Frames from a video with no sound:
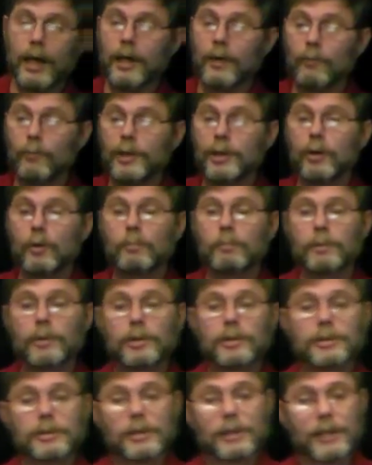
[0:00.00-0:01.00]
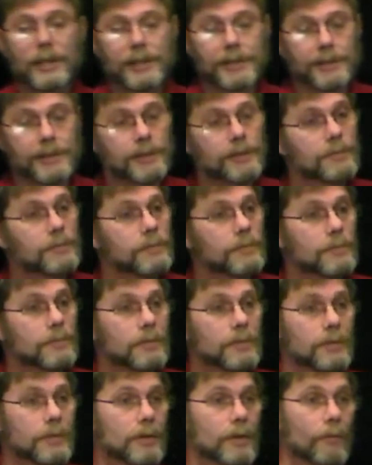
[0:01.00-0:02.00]
And if we don't personalize it,
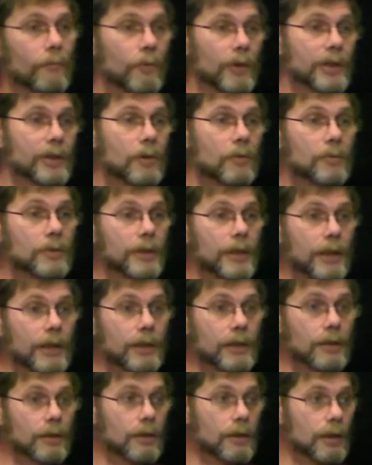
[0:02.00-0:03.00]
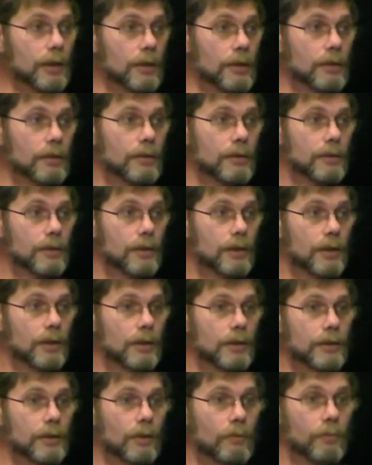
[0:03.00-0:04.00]
if we don't take it to heart,
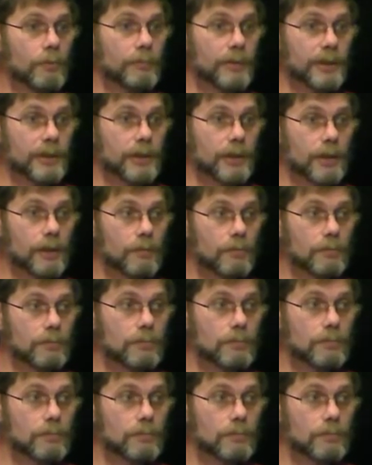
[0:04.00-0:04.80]
then we're missing it.